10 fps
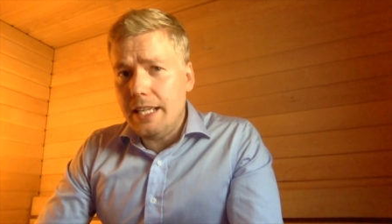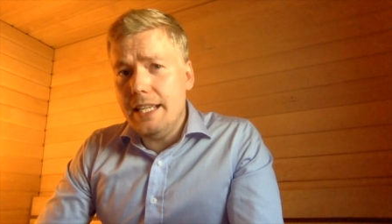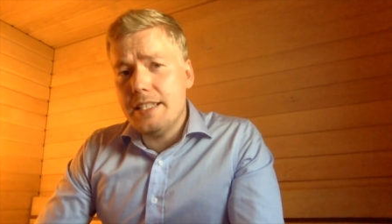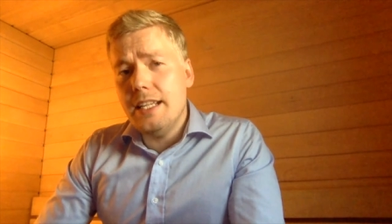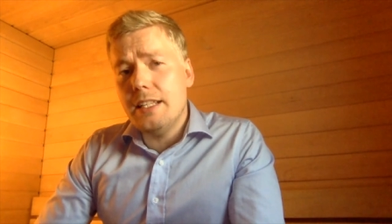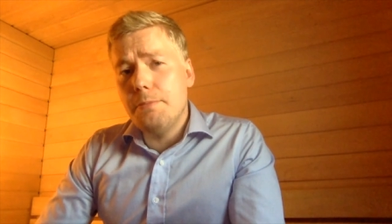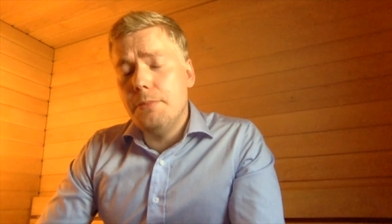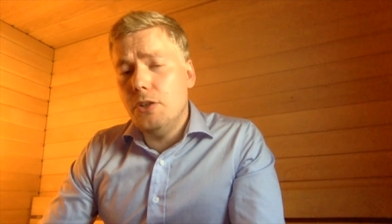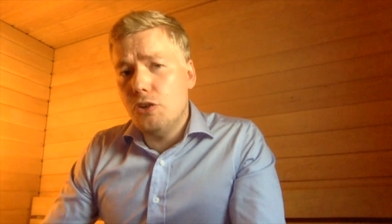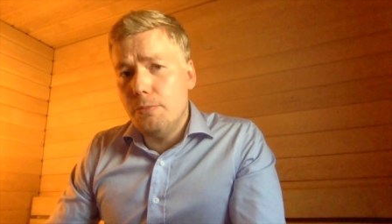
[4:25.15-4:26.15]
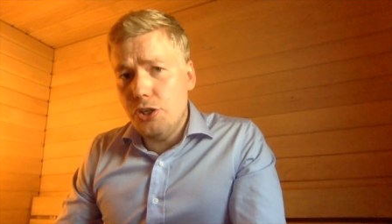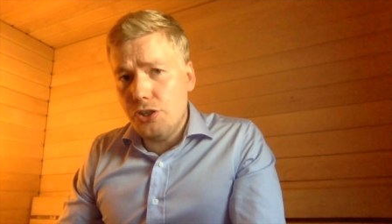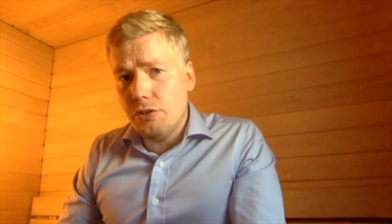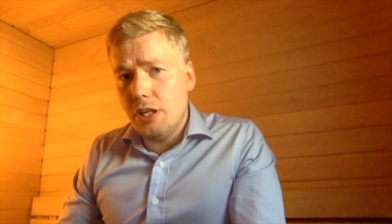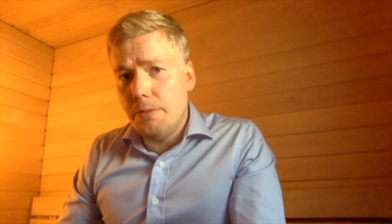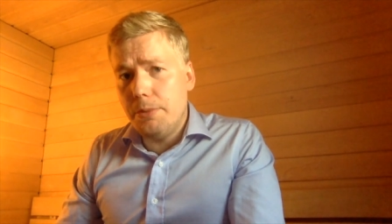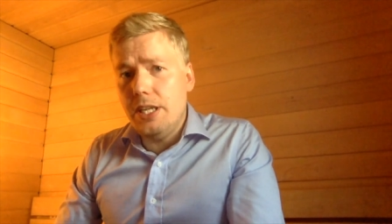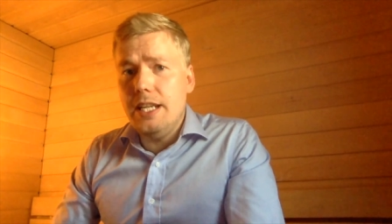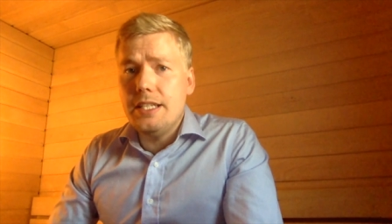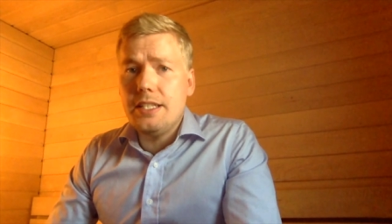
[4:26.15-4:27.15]
is that commercial
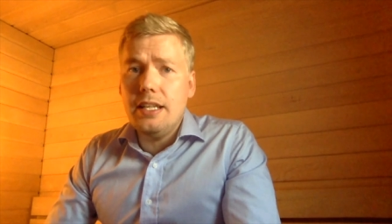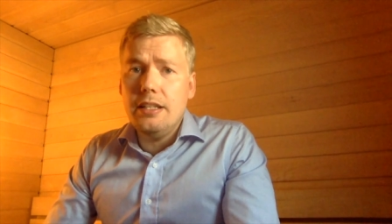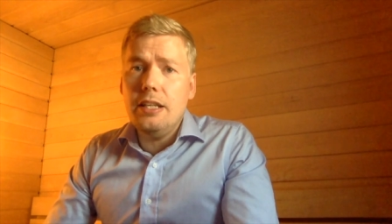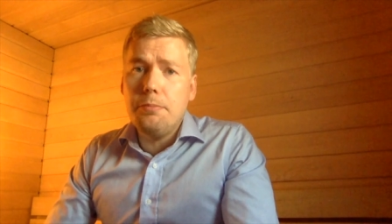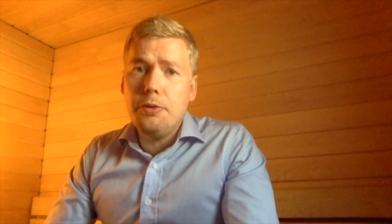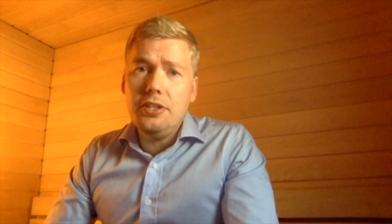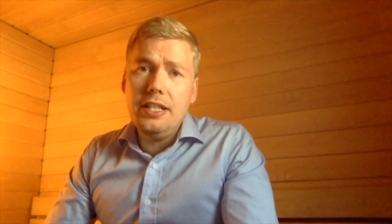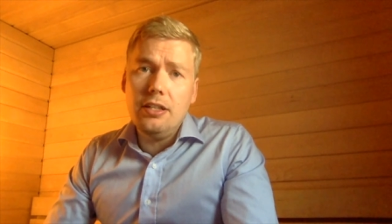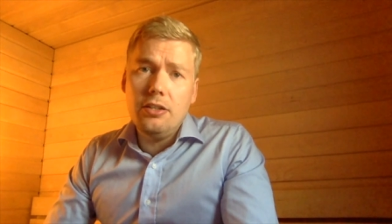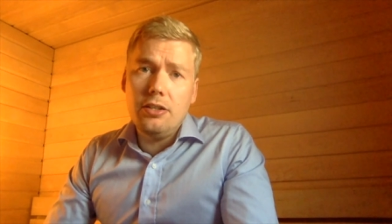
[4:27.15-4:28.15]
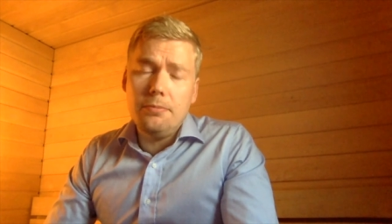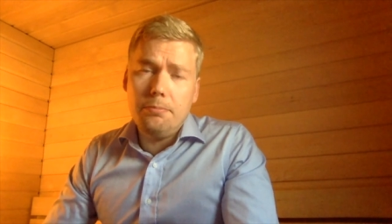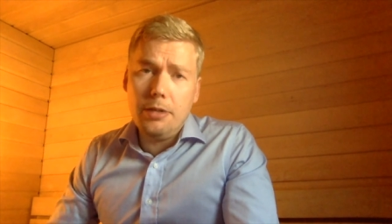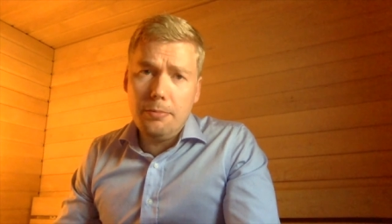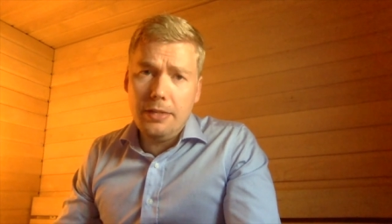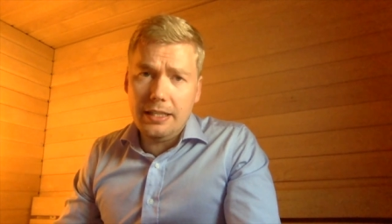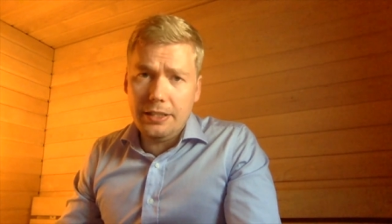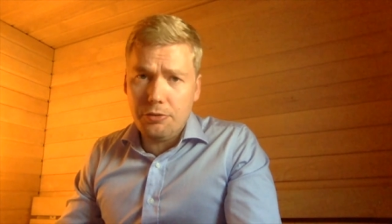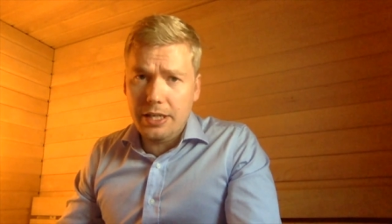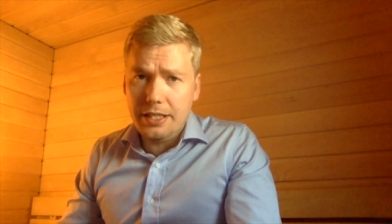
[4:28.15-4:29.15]
companies, and in particular
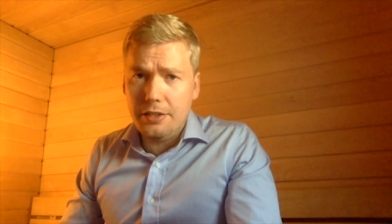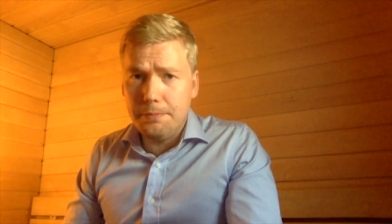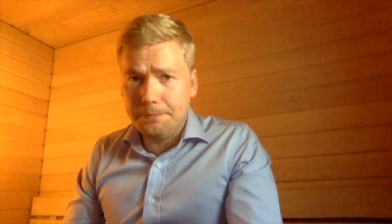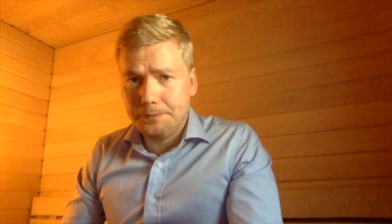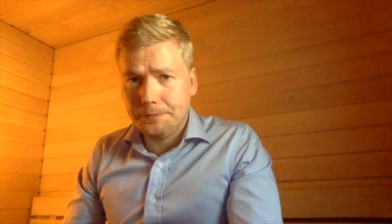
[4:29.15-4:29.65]
publicly traded